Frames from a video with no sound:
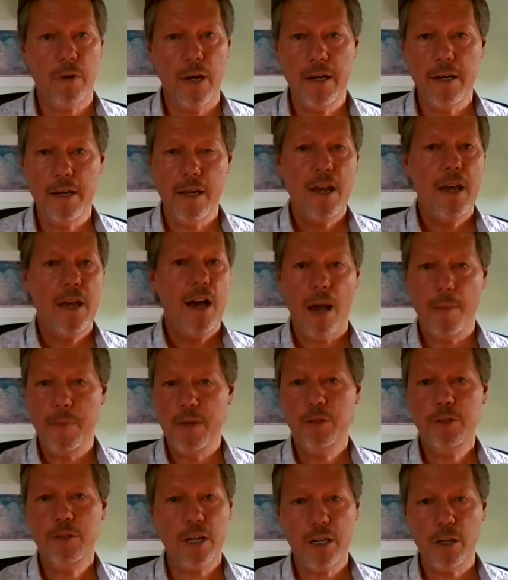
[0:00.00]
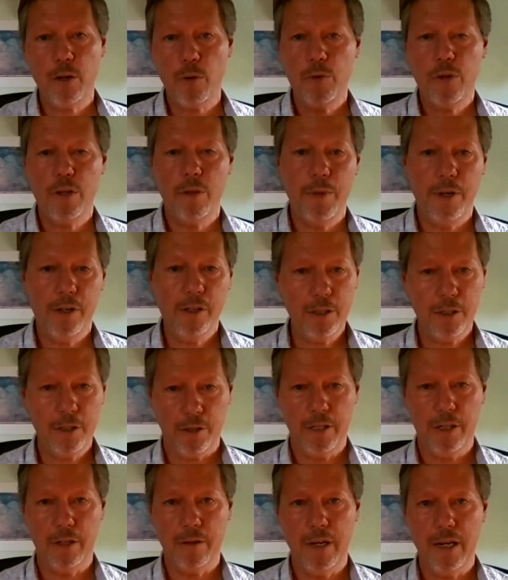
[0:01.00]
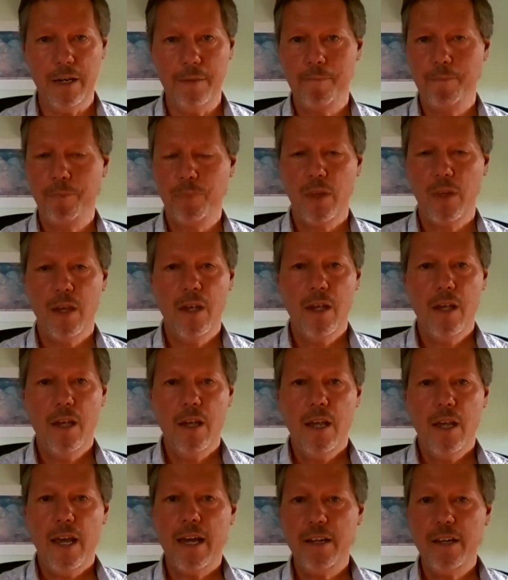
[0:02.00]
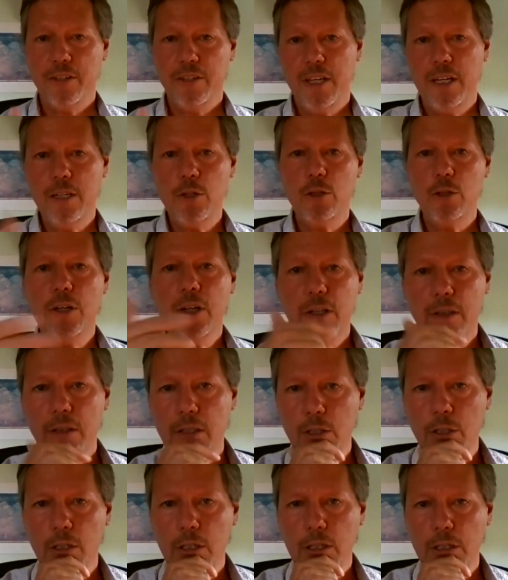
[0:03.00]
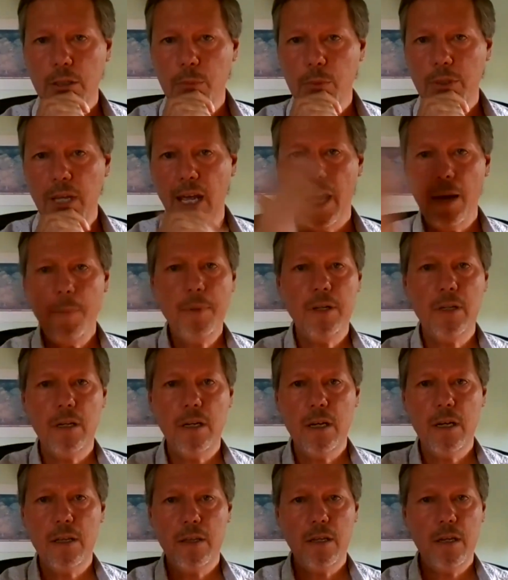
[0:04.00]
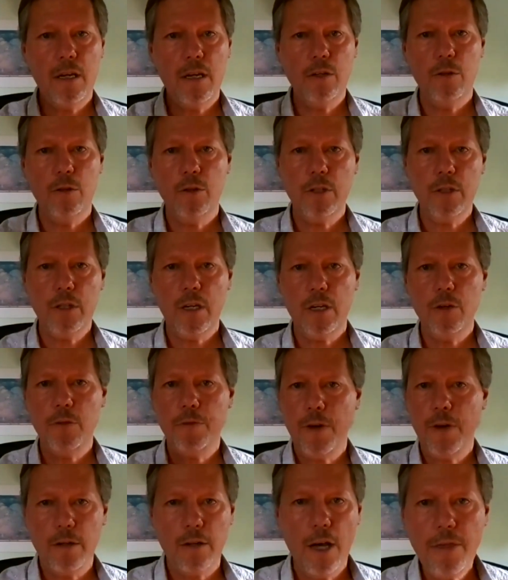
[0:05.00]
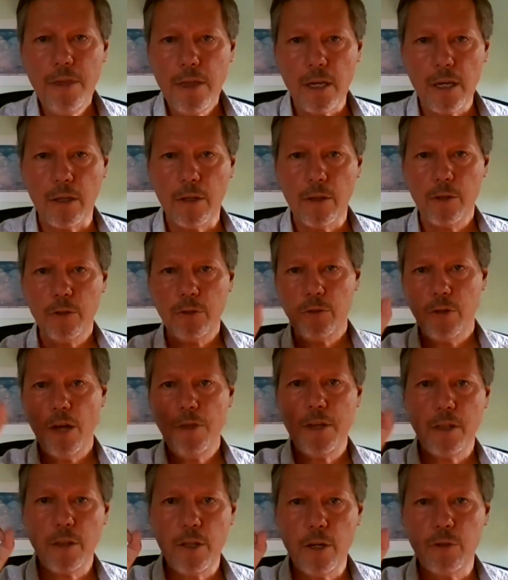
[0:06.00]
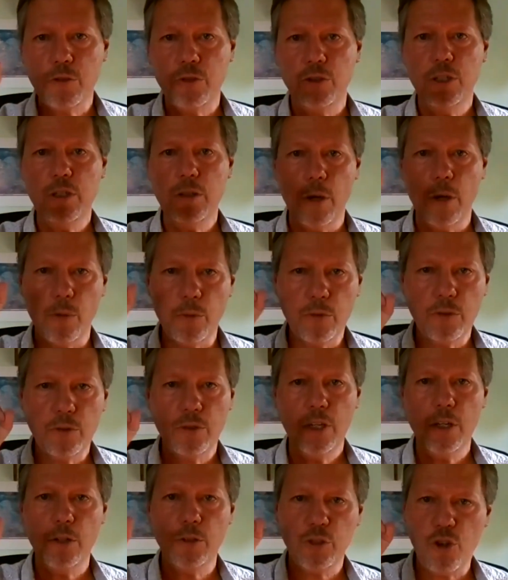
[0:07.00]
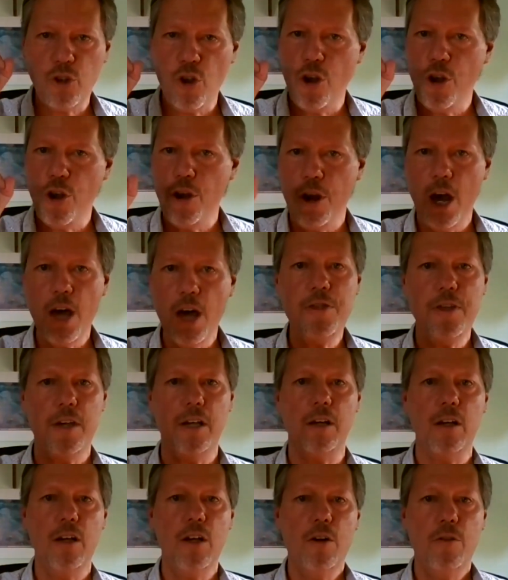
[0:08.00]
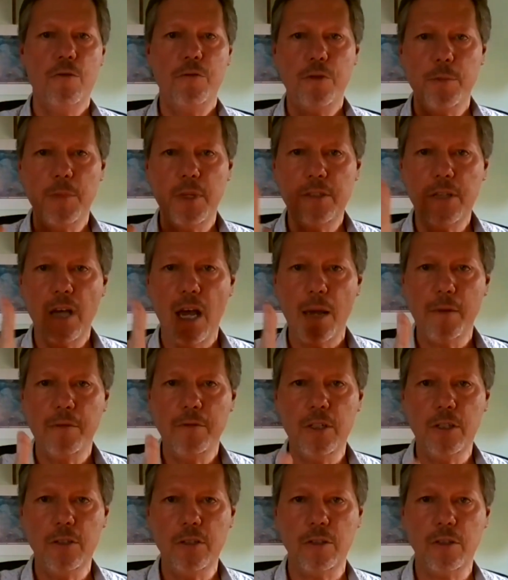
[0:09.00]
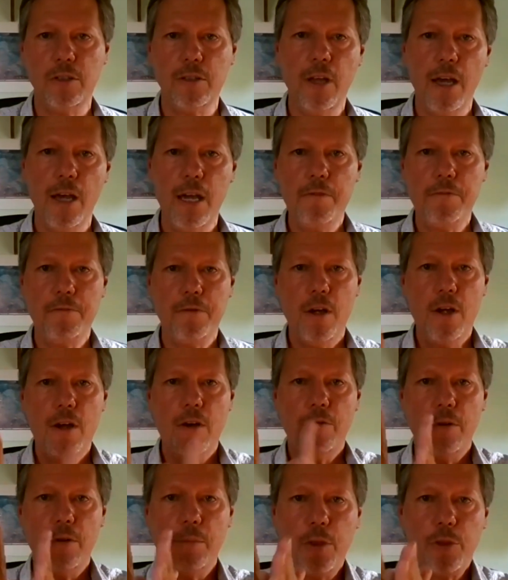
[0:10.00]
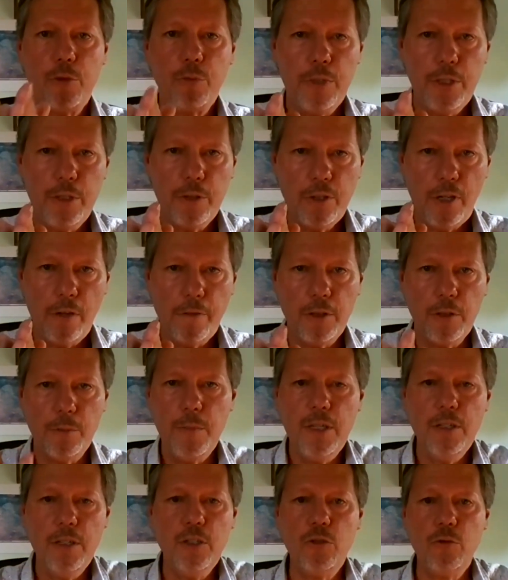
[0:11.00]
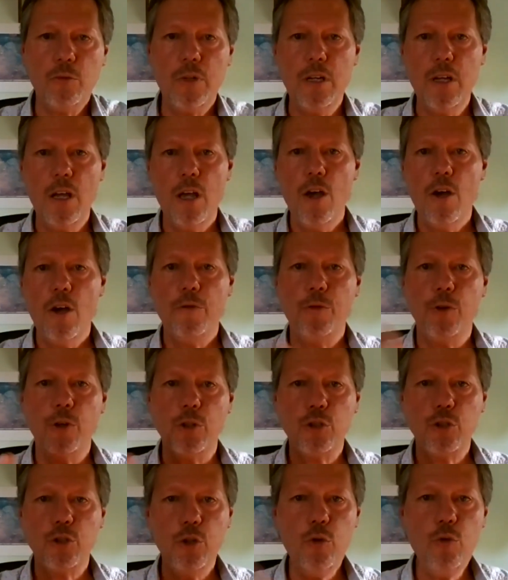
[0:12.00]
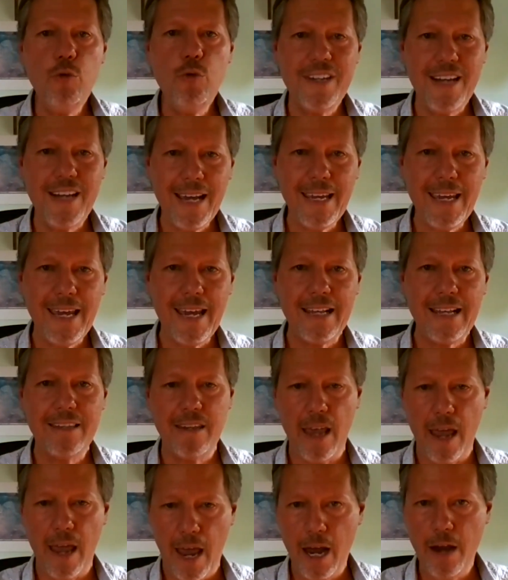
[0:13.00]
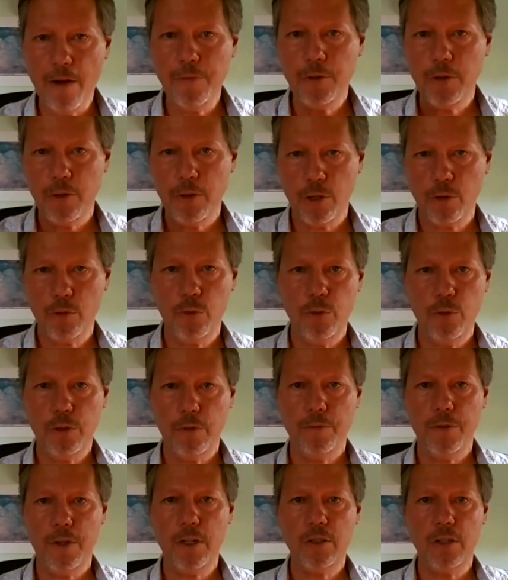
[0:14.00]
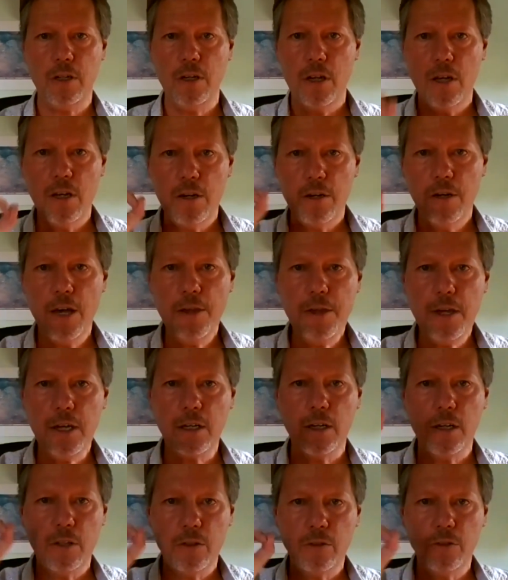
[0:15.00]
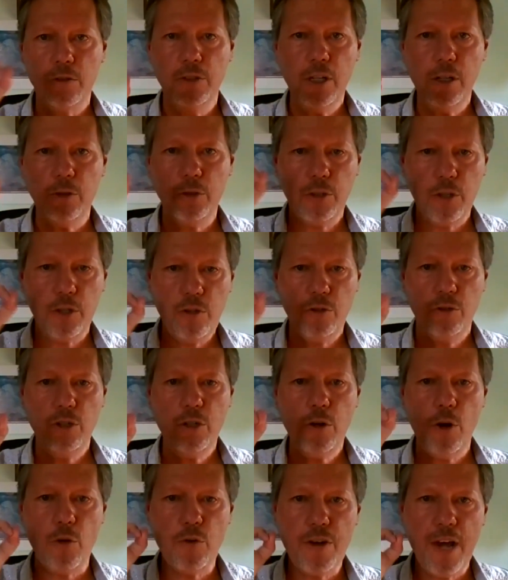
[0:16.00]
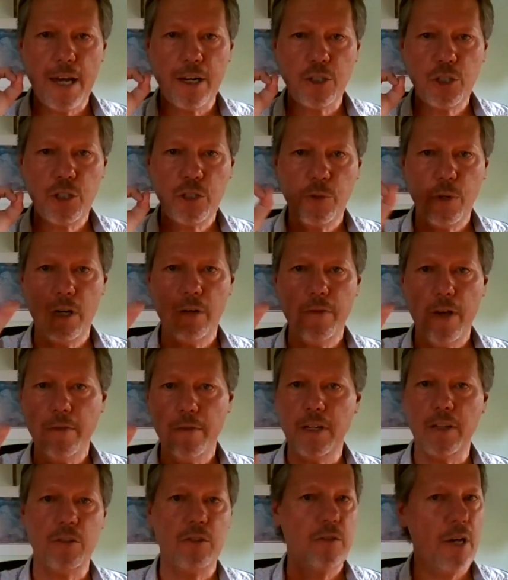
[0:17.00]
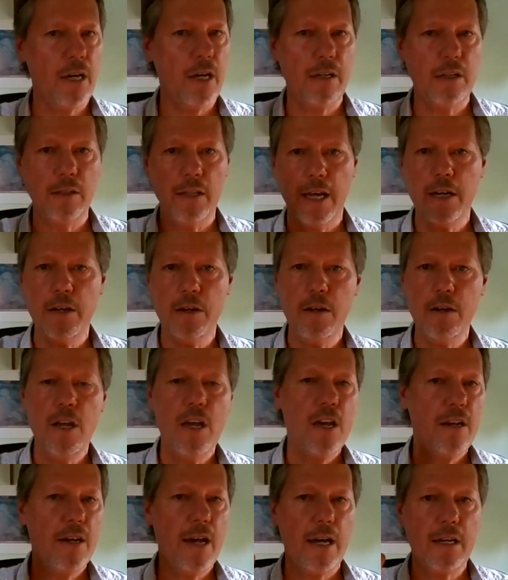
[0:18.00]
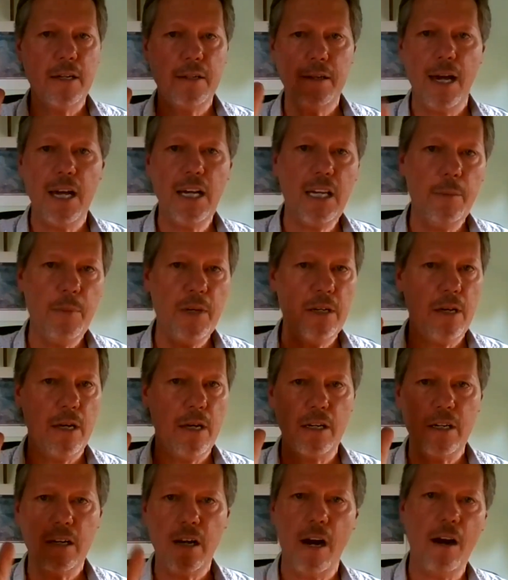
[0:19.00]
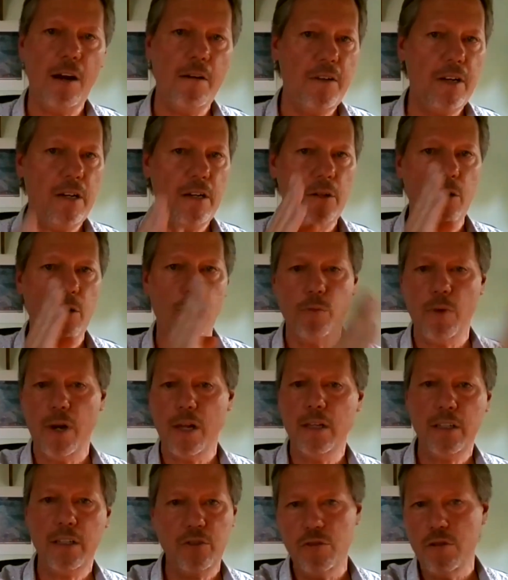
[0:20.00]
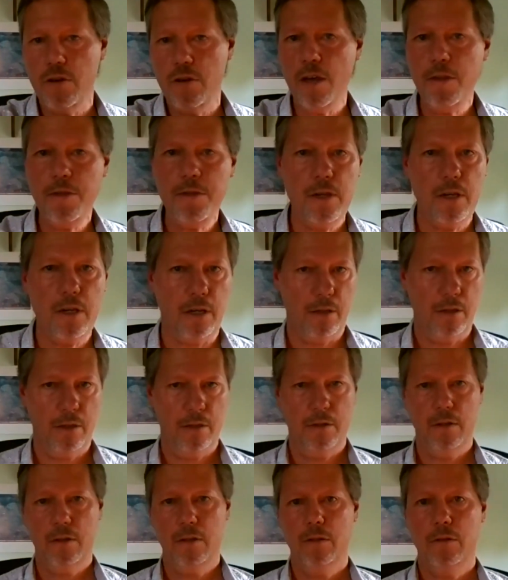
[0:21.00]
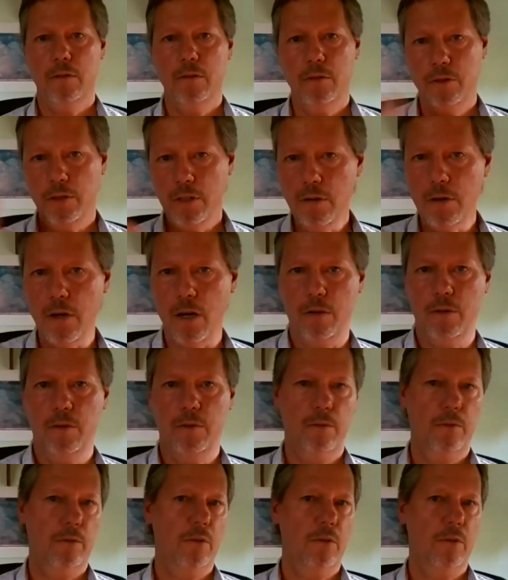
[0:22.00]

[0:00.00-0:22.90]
right? I mean, you're talking a real miracle here, right? And instead, you look at you look at what happened, and and you look and you find nothing. There's nothing. There's zero, zilch, nothing from the time of Jesus' life from the three years of his ministry. For two decades after the crucifixion, nothing, zilch, zero, not a shred of evidence, not a letter, not a document, not a carving, no relics, nothing, zero.